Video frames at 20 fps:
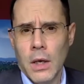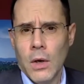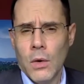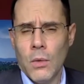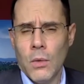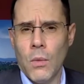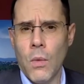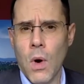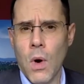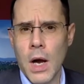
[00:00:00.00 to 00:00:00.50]

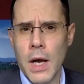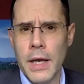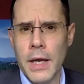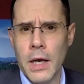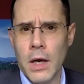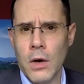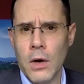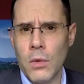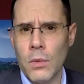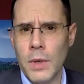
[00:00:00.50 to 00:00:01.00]
Why
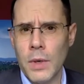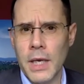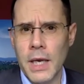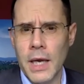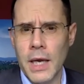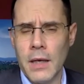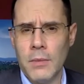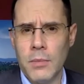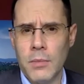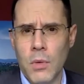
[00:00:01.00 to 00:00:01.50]
are we at
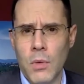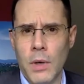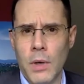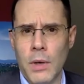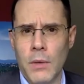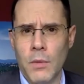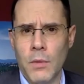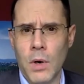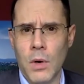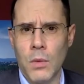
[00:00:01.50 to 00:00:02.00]
a point
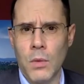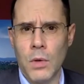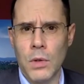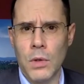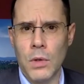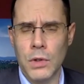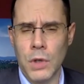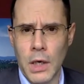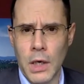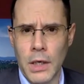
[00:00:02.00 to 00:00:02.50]
where we're
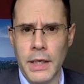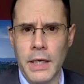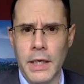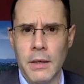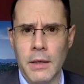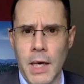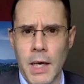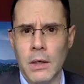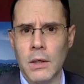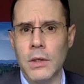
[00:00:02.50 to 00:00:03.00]
talking
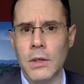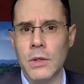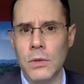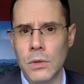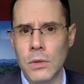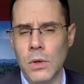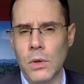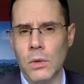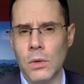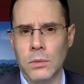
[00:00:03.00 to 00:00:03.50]
about a new
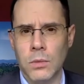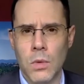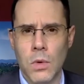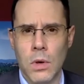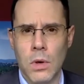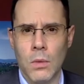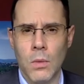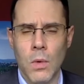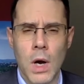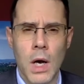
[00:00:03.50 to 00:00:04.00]
Cold
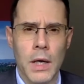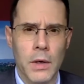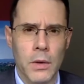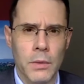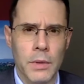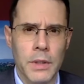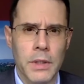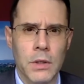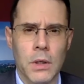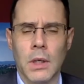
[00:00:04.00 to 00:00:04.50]
War? Why are
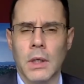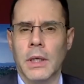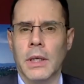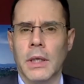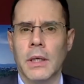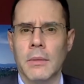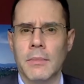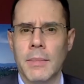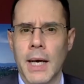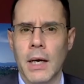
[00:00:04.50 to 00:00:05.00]
we
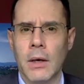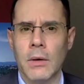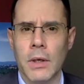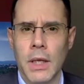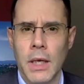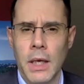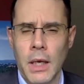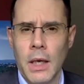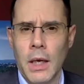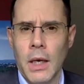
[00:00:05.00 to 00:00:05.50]
talking about
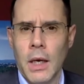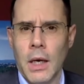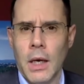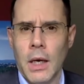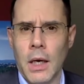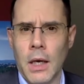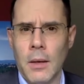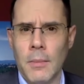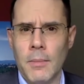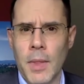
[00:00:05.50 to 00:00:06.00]

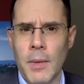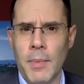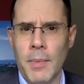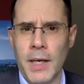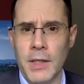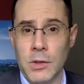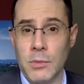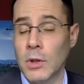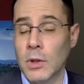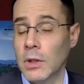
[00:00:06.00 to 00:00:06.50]
the
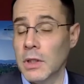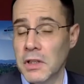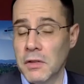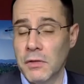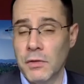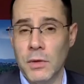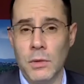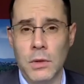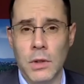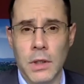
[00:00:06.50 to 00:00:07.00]
possibility, if
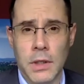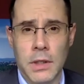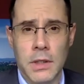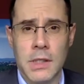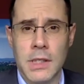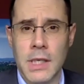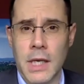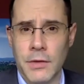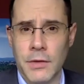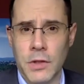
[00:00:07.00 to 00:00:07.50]
you look at the
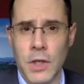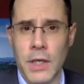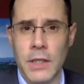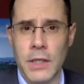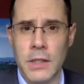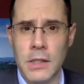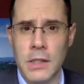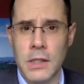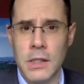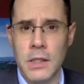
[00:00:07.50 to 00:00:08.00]
South China
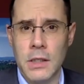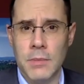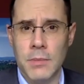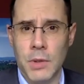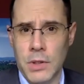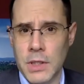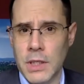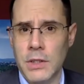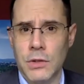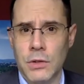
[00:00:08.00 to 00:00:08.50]
Sea,
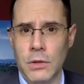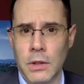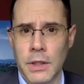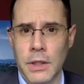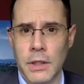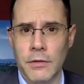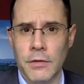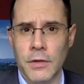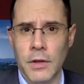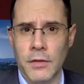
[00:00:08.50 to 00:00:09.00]
potentially
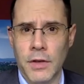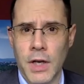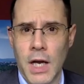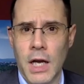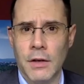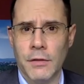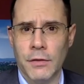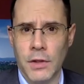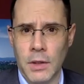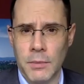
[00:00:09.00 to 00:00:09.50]
of
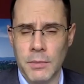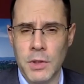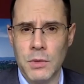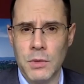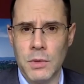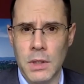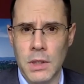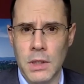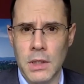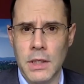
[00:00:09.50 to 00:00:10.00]
conflict
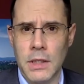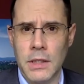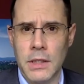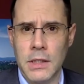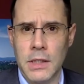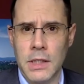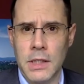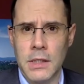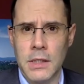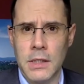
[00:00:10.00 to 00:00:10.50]
between the United
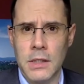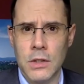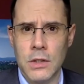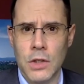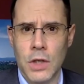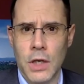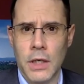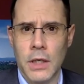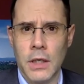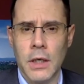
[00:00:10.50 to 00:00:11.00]
States and
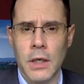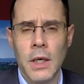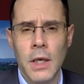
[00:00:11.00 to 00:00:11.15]
China?